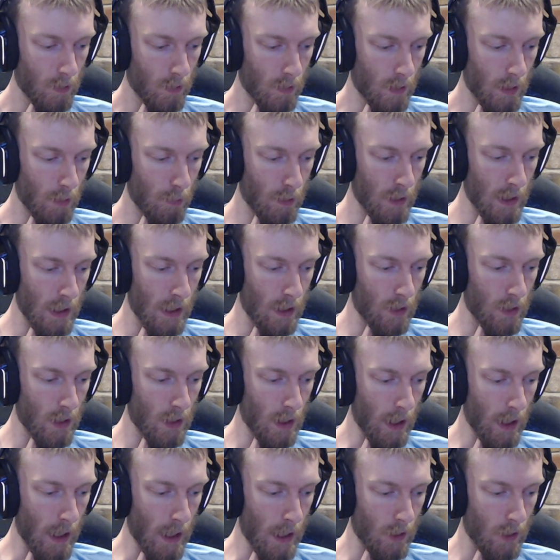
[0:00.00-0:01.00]
They would need to
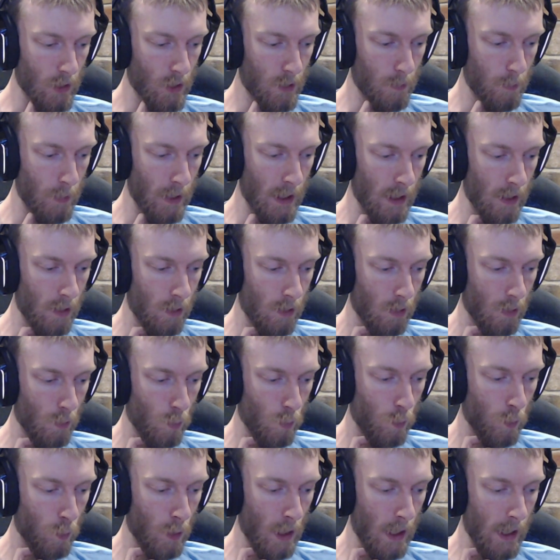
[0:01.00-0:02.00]
X-speed it
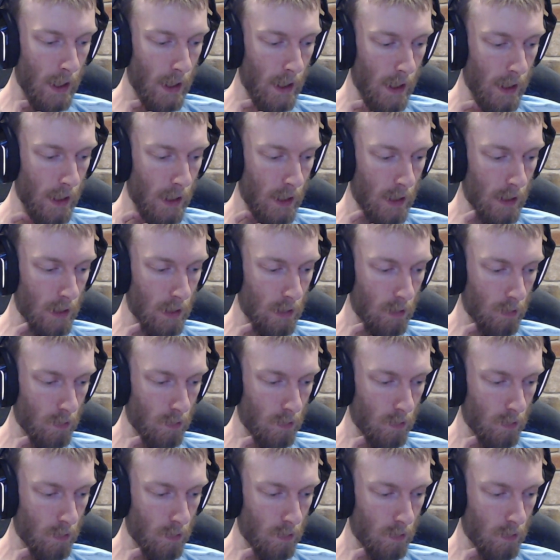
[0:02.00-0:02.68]
away.